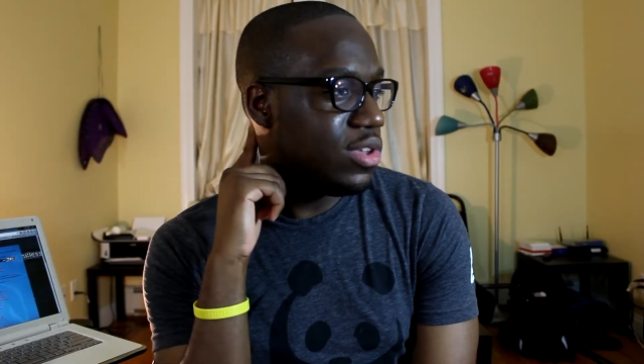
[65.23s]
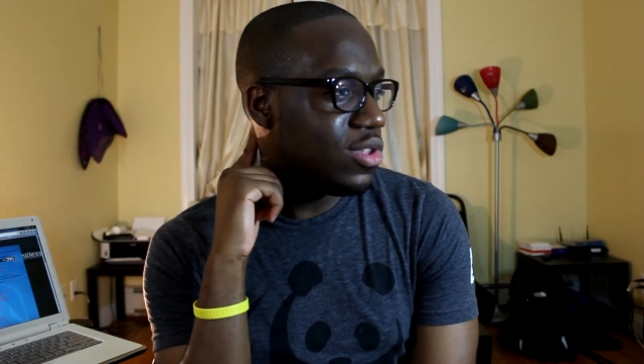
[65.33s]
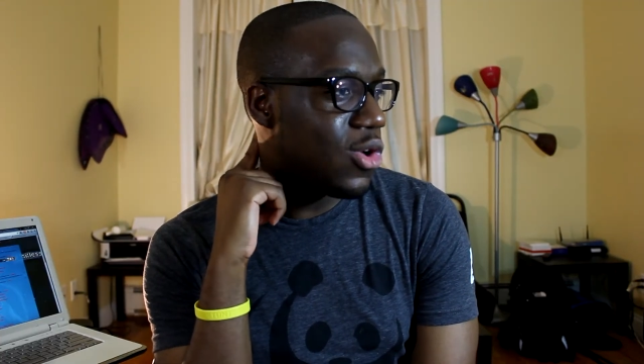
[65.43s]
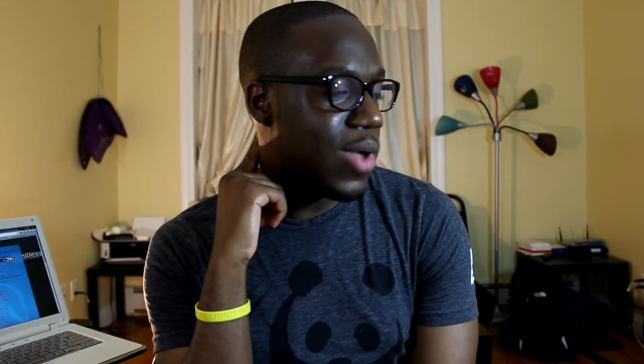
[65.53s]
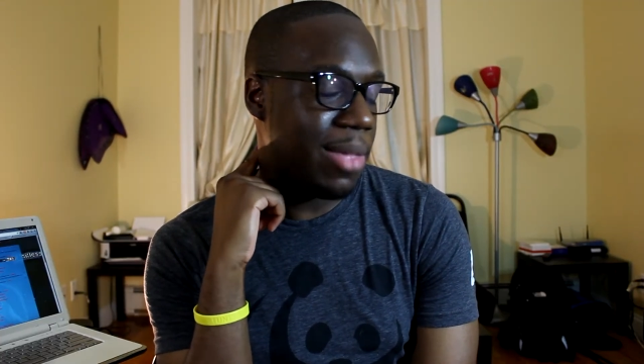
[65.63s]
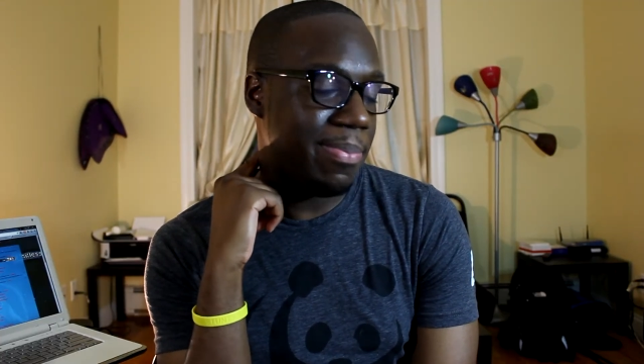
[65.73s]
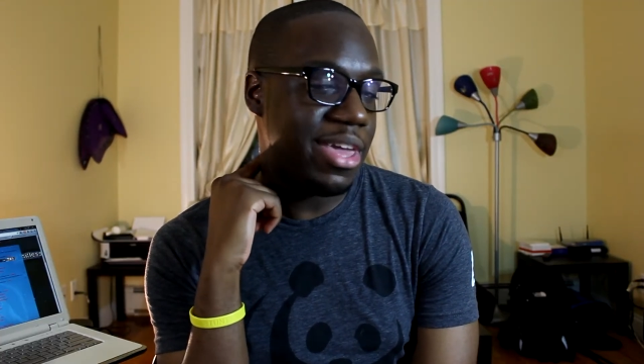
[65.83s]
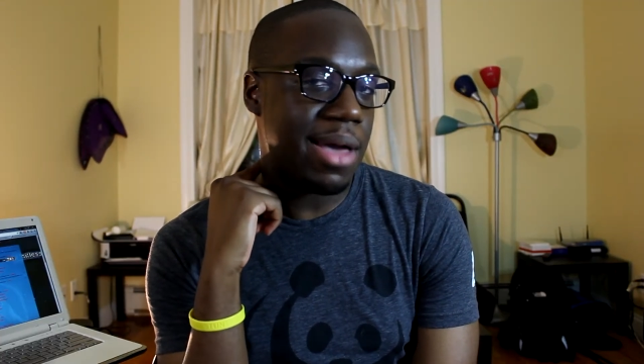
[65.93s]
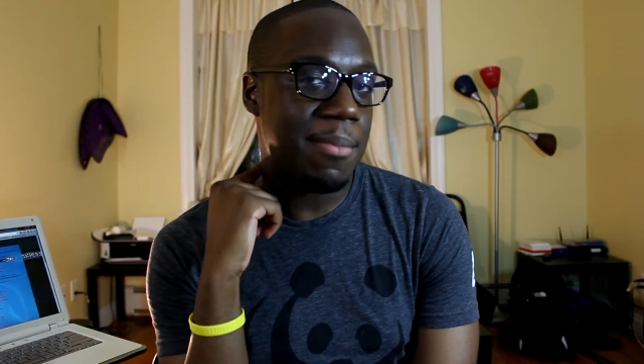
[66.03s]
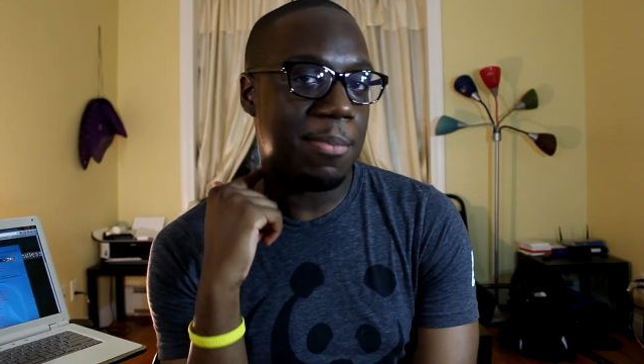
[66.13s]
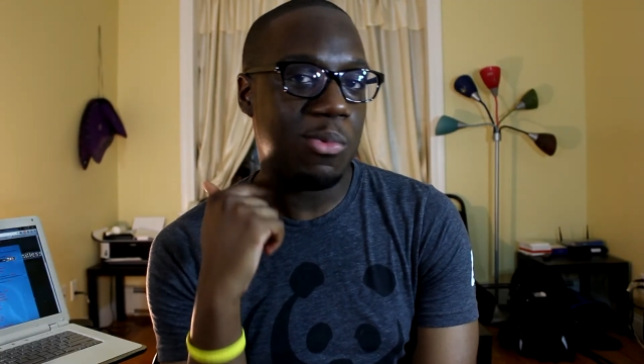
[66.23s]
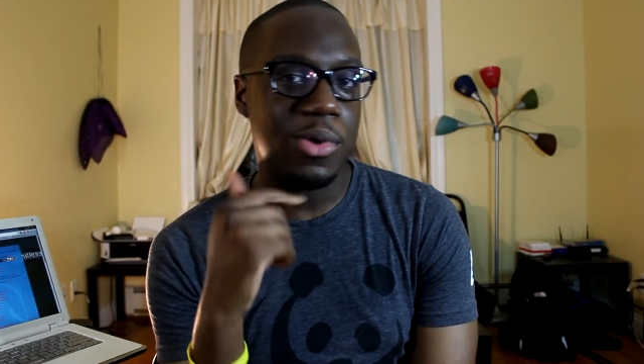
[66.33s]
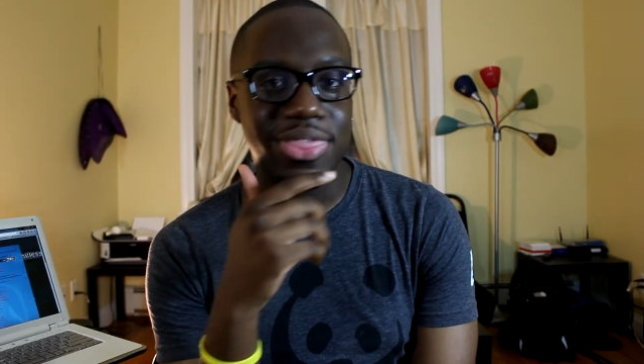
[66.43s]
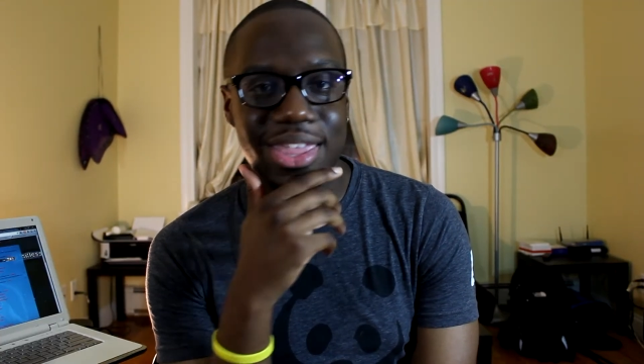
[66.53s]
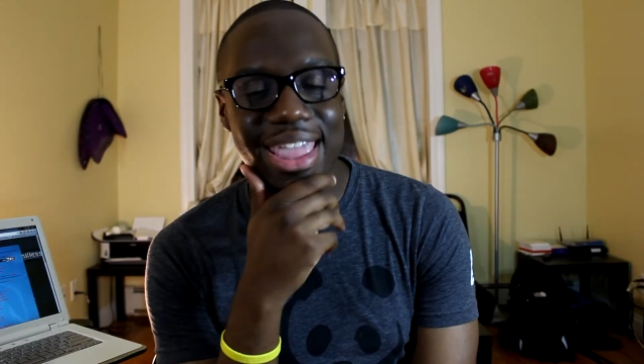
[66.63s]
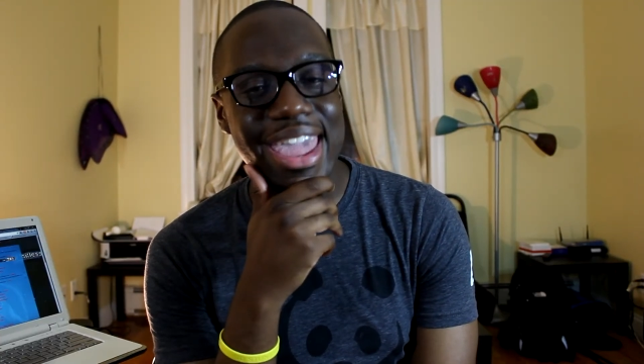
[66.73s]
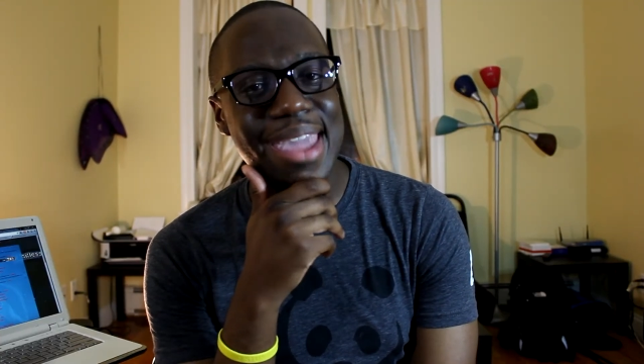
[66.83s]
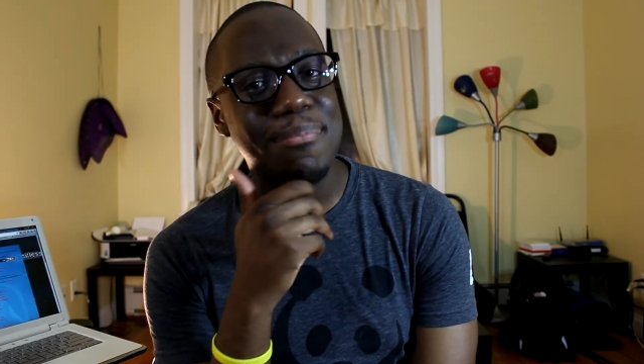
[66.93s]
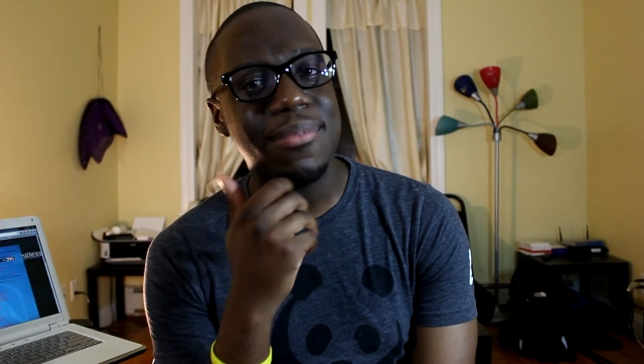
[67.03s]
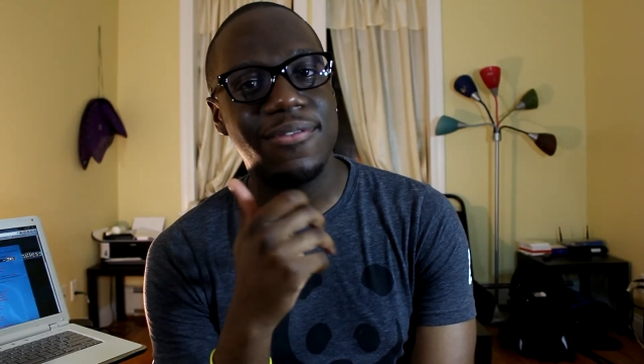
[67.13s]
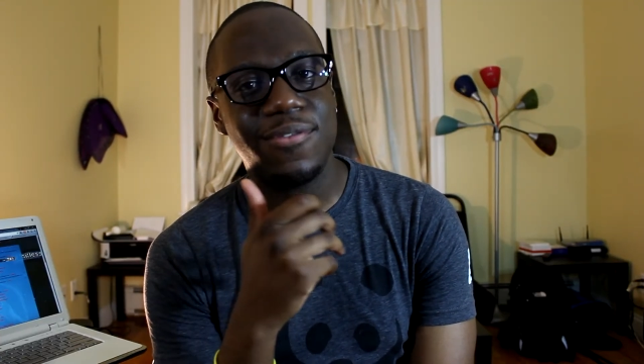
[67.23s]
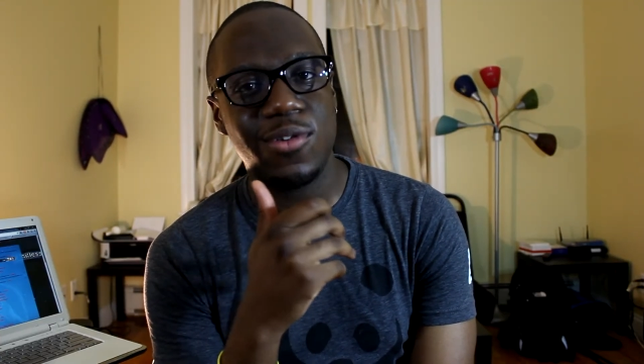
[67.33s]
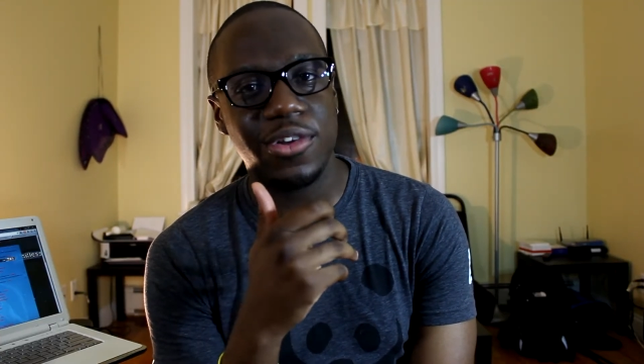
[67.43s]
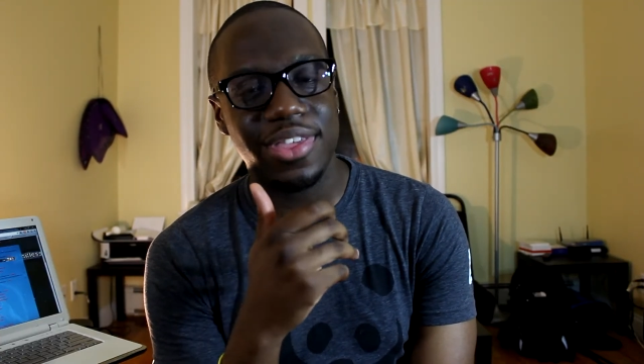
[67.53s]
you know, helped me come up with the name for